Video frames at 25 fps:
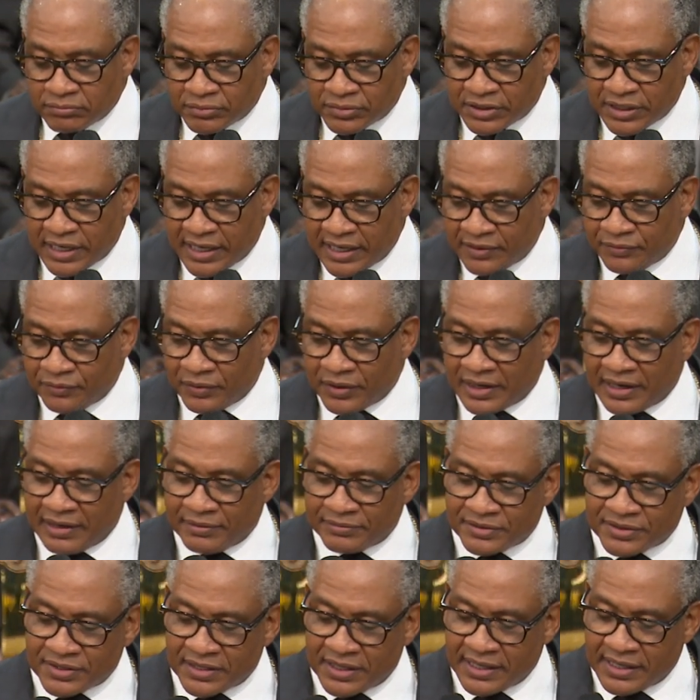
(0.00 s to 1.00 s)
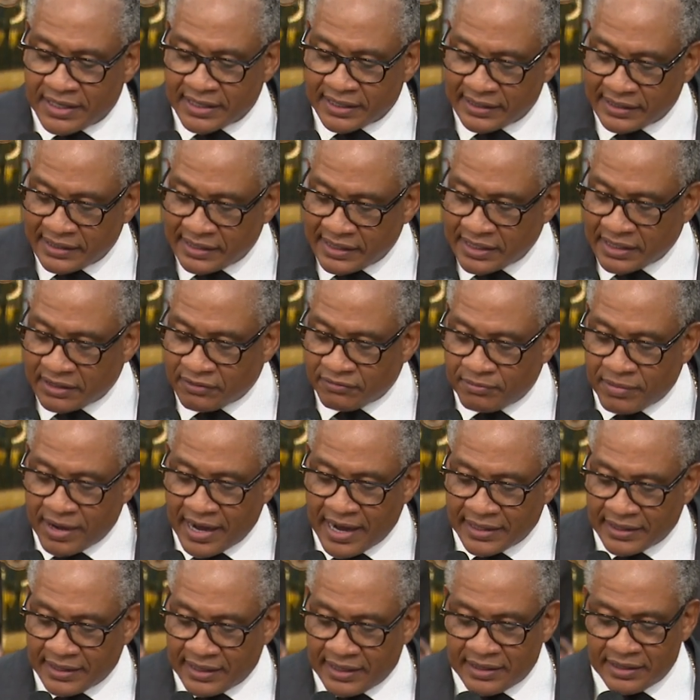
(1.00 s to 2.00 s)
Take what I'm saying and live
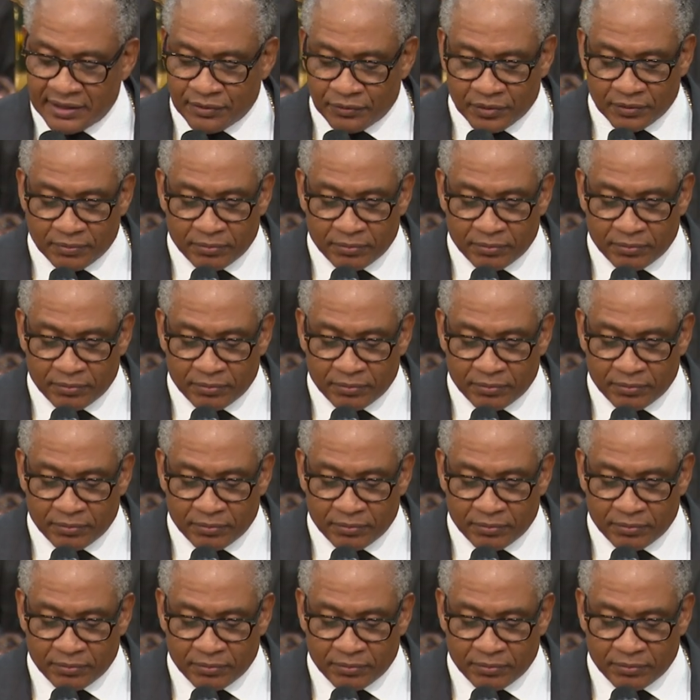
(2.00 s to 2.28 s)
by it, and it will